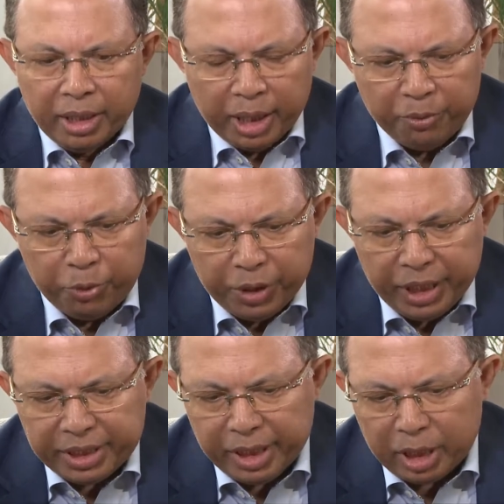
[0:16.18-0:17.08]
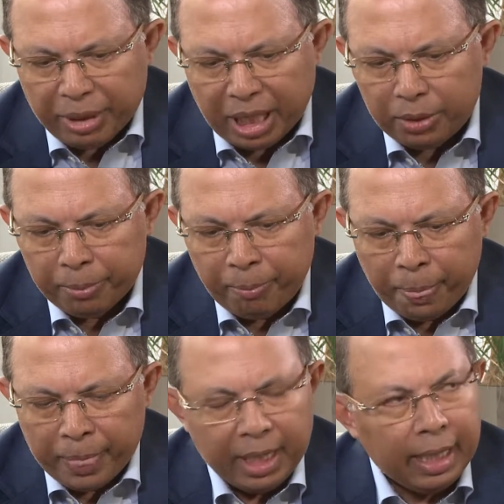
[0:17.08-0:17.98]
if you really think about
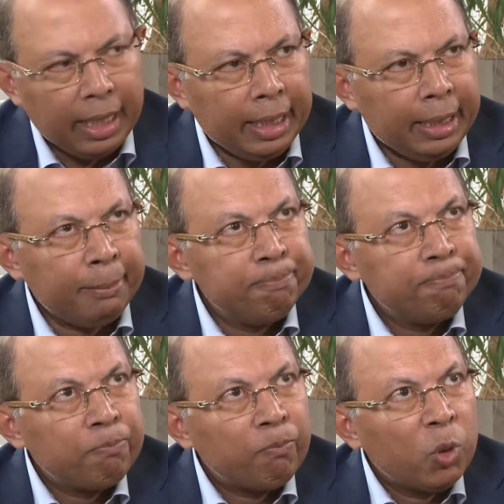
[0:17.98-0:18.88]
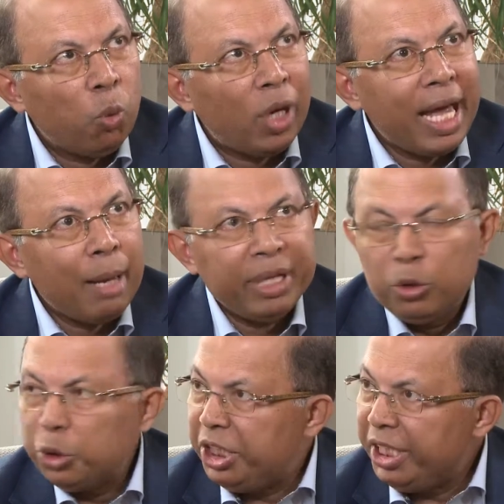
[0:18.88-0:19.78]
what happened
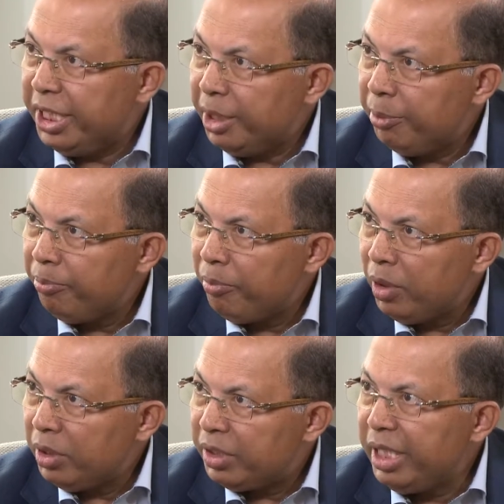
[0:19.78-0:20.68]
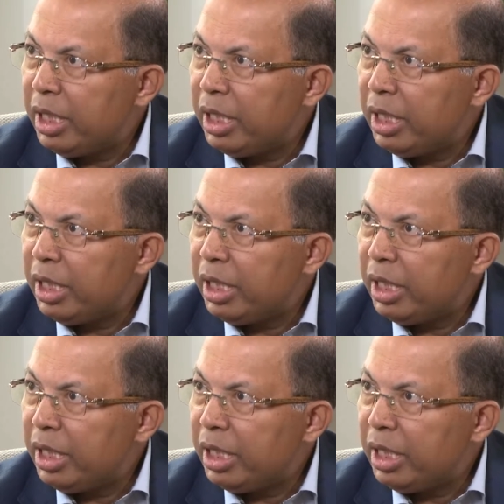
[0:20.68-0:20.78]
to GE, think